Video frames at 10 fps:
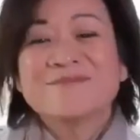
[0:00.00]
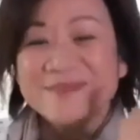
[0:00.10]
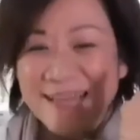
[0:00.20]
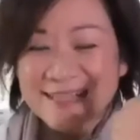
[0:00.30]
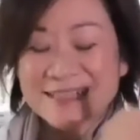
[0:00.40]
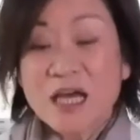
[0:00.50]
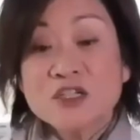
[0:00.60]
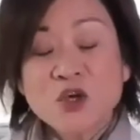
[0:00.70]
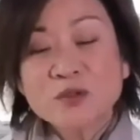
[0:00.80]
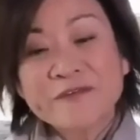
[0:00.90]
Yes.
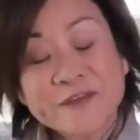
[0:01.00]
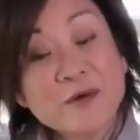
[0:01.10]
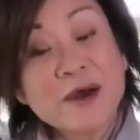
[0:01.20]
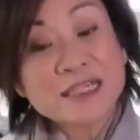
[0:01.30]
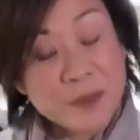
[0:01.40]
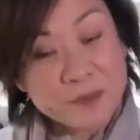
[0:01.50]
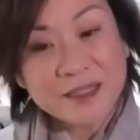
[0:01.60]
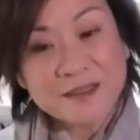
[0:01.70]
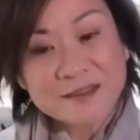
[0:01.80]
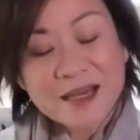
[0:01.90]
So the field has been
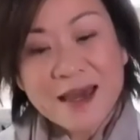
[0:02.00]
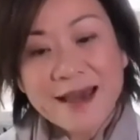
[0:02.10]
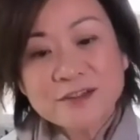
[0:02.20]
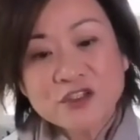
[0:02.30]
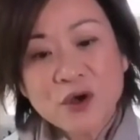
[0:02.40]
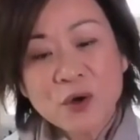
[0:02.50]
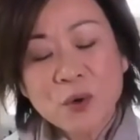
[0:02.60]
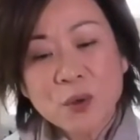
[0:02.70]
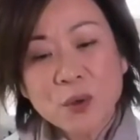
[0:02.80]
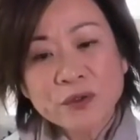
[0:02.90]
built. And
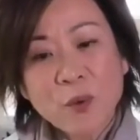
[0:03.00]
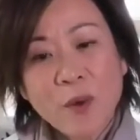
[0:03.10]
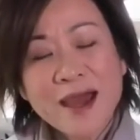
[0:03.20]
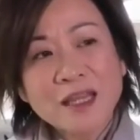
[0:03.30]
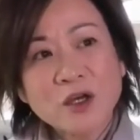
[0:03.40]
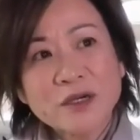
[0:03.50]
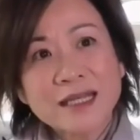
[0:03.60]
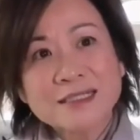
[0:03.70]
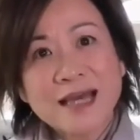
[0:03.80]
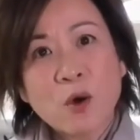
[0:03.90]
so the way I look at it
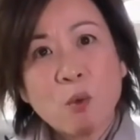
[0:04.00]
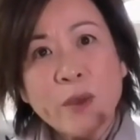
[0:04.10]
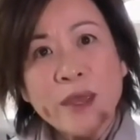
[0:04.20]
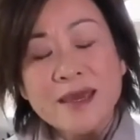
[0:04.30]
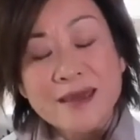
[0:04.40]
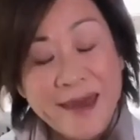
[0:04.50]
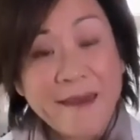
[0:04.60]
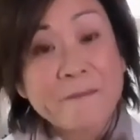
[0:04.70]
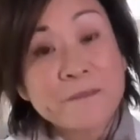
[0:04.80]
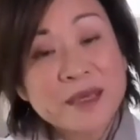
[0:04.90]
is that we
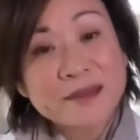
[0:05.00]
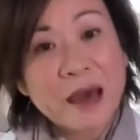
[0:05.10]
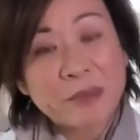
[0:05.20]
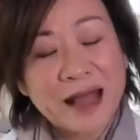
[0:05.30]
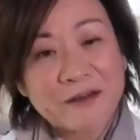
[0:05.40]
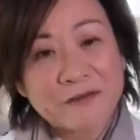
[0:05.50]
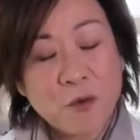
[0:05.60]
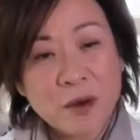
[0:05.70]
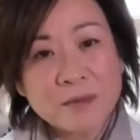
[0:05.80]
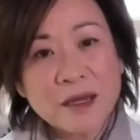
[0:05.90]
can be that
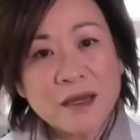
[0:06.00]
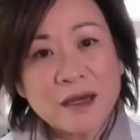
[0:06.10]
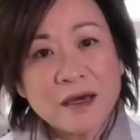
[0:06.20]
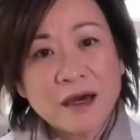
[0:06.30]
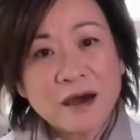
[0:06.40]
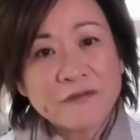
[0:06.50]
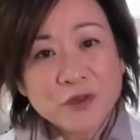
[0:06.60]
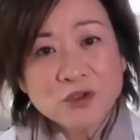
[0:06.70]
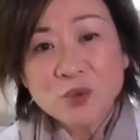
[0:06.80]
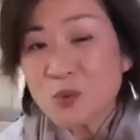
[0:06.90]
platform for
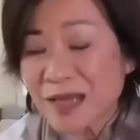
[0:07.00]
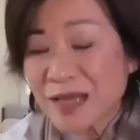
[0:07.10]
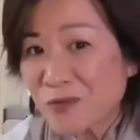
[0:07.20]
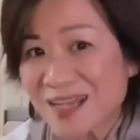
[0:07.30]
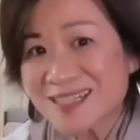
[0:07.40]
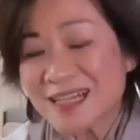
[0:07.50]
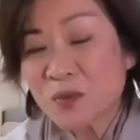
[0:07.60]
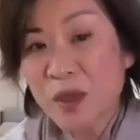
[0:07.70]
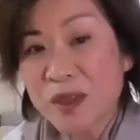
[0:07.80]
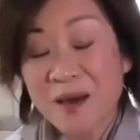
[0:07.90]
those that resonates
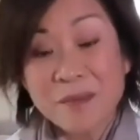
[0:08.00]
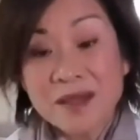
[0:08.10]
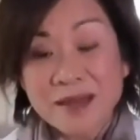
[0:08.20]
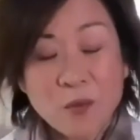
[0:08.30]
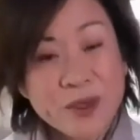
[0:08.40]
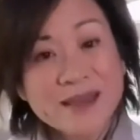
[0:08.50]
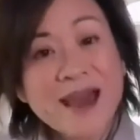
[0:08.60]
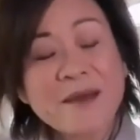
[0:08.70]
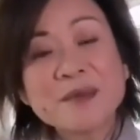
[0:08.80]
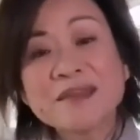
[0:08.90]
with them, that we
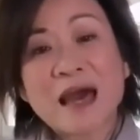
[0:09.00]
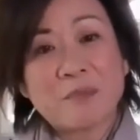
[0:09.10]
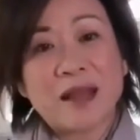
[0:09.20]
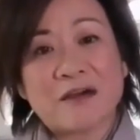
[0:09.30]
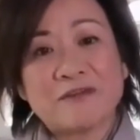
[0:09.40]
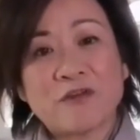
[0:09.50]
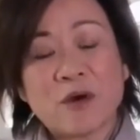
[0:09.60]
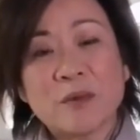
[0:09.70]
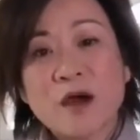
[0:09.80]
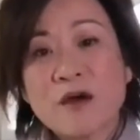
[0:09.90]
can be that
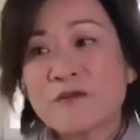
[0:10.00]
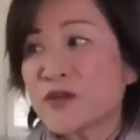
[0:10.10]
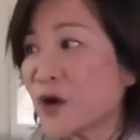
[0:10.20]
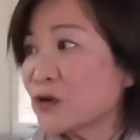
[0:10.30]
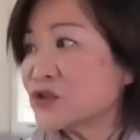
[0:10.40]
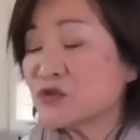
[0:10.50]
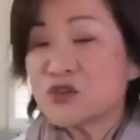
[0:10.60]
platform for those to